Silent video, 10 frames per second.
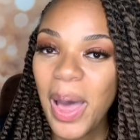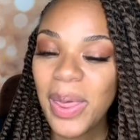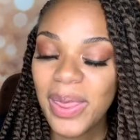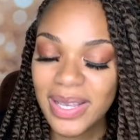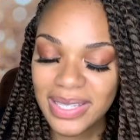
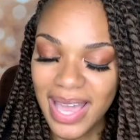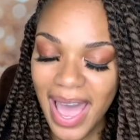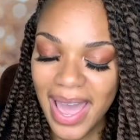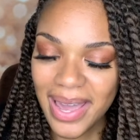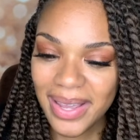This
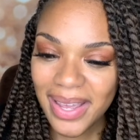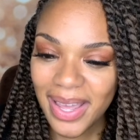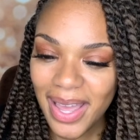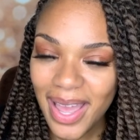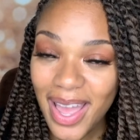guy
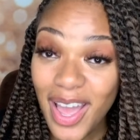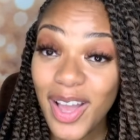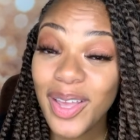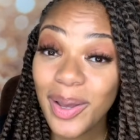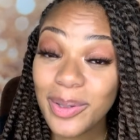
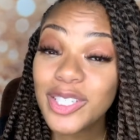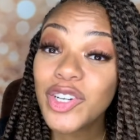goes